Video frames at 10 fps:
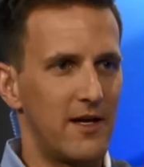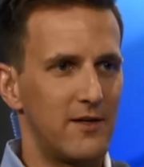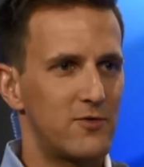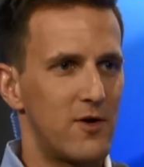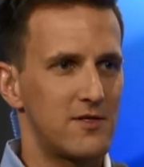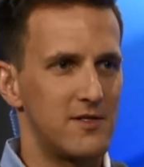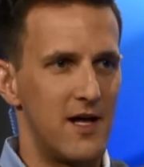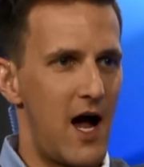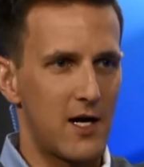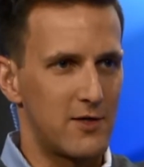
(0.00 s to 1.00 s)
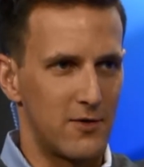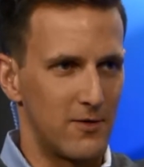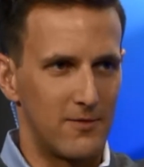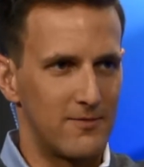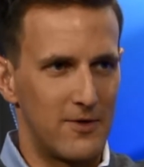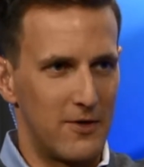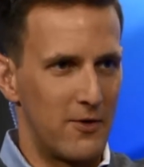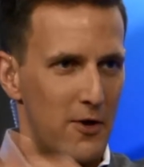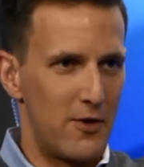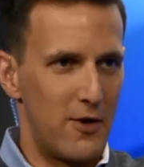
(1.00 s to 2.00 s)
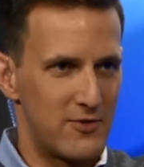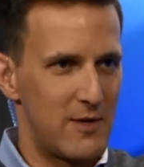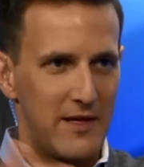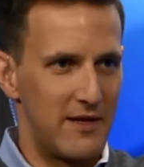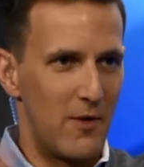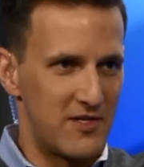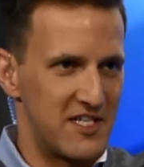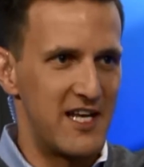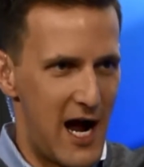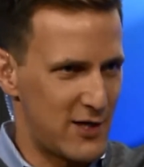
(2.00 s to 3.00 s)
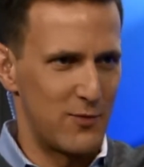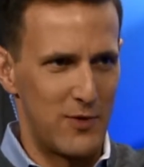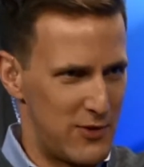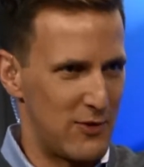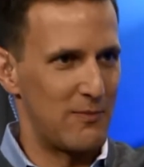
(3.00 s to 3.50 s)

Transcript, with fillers: like trust a doctor, you know, somebody that wasn't a doctor with your